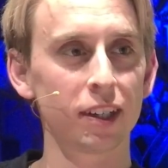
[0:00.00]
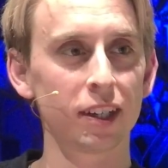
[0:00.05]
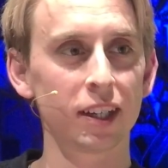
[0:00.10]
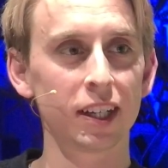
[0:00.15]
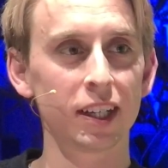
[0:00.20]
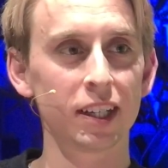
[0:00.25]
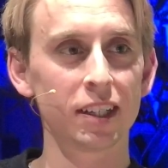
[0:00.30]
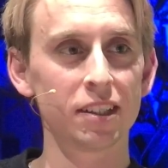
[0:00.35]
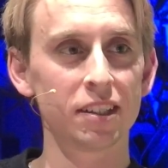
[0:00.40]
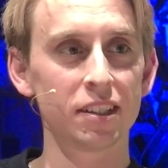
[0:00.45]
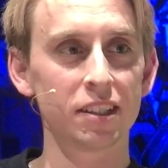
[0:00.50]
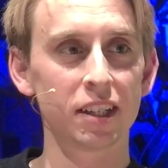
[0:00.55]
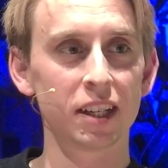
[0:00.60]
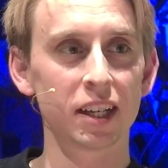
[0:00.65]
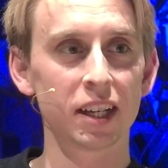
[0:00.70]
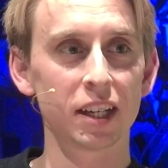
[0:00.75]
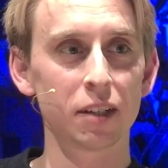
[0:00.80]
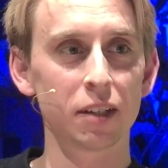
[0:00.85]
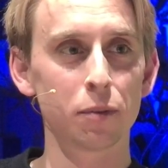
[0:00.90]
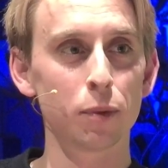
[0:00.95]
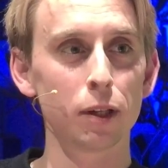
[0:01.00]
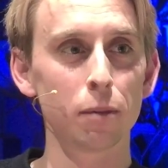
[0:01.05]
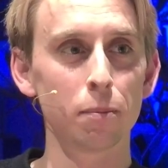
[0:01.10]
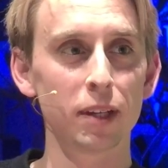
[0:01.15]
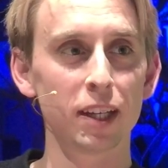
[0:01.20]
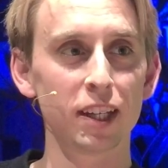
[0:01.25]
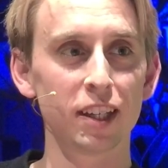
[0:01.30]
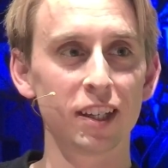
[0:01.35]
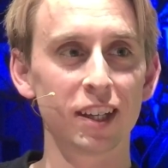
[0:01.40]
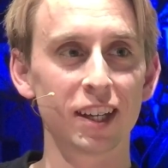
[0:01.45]
It's, uh, yeah. It will
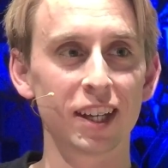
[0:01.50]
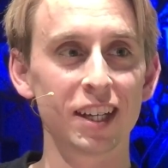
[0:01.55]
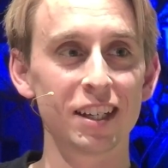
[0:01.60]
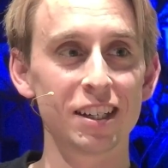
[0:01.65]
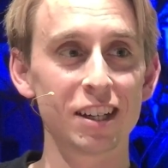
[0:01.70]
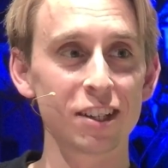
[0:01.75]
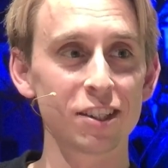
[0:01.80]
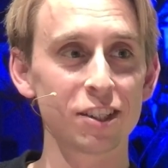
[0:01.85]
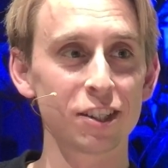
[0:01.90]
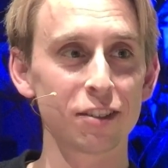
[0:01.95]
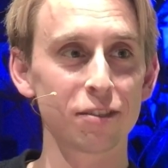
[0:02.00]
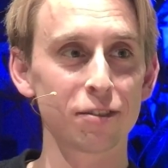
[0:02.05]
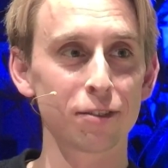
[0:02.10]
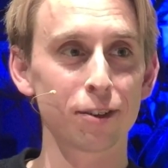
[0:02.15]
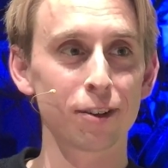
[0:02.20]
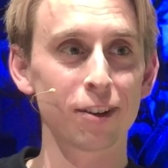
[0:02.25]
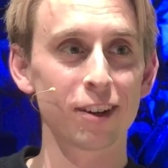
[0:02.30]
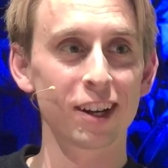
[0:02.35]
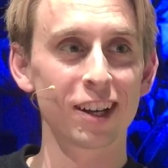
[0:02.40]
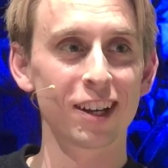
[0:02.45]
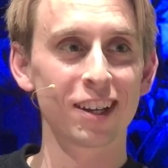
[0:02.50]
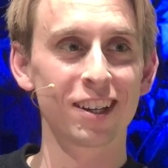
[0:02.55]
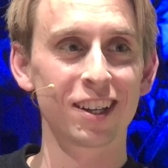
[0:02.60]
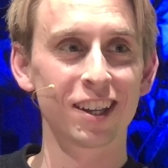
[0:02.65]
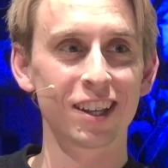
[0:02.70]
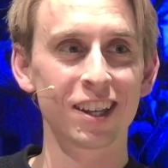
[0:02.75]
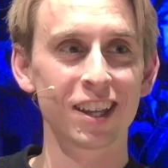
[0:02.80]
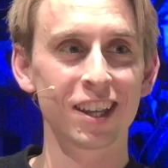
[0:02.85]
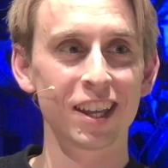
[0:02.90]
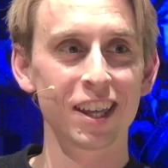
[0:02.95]
be uh, in Dutch for uh,
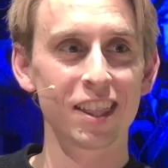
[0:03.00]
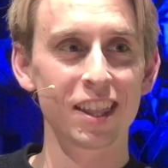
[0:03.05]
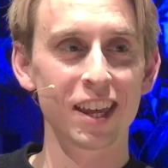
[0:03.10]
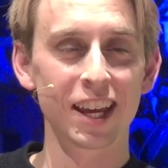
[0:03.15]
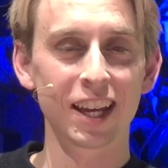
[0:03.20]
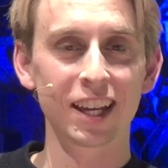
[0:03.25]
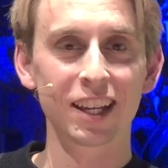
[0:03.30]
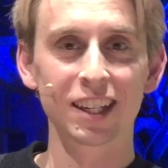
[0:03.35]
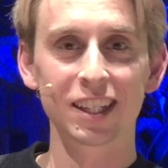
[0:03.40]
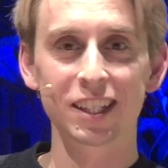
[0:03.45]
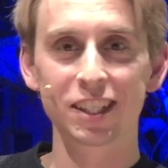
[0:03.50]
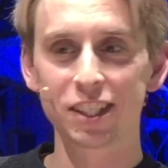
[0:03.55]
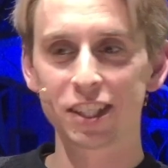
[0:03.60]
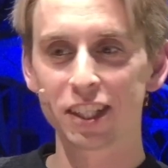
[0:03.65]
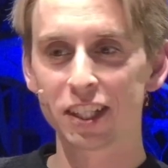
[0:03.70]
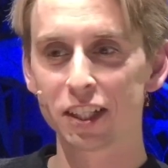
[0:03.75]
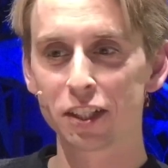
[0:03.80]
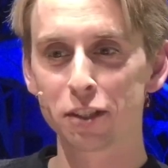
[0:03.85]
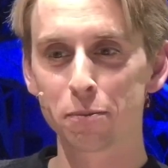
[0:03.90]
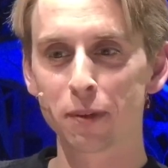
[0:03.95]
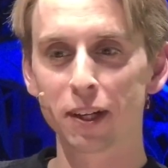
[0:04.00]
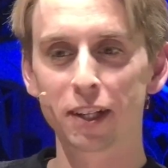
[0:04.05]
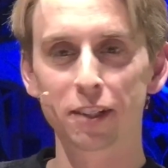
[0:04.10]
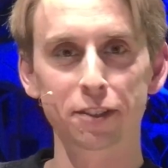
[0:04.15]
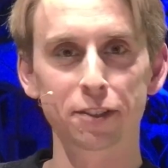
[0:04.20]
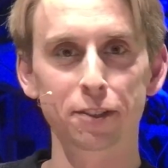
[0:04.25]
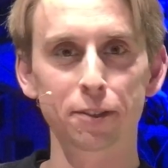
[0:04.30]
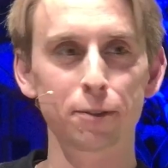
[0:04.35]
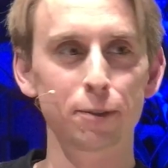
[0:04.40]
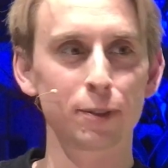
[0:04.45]
the English uh,
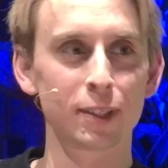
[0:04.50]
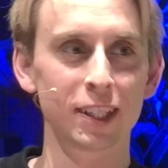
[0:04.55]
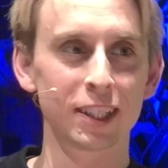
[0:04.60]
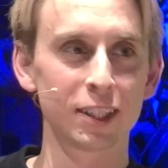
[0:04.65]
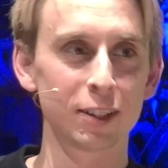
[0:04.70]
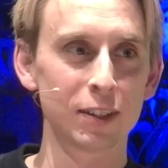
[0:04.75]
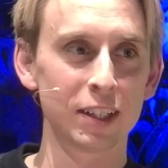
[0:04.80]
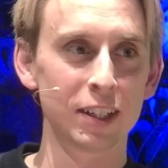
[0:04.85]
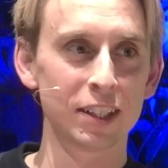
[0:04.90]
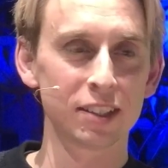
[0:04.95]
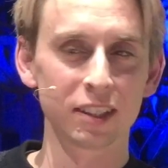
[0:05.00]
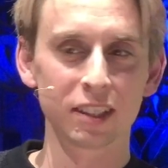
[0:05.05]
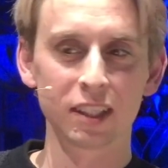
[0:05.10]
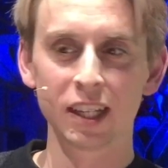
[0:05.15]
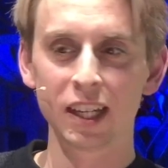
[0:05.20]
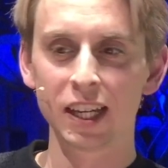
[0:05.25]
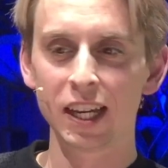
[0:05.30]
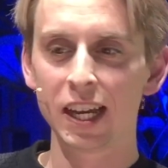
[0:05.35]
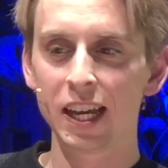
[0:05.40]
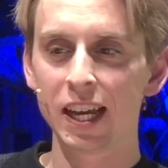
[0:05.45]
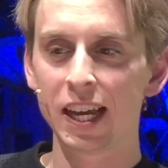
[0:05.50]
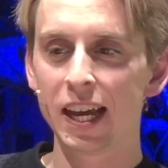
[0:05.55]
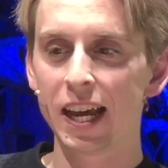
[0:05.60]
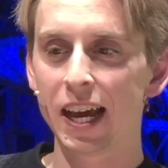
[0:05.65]
speakers who, uh, who listen. Mm-hmm.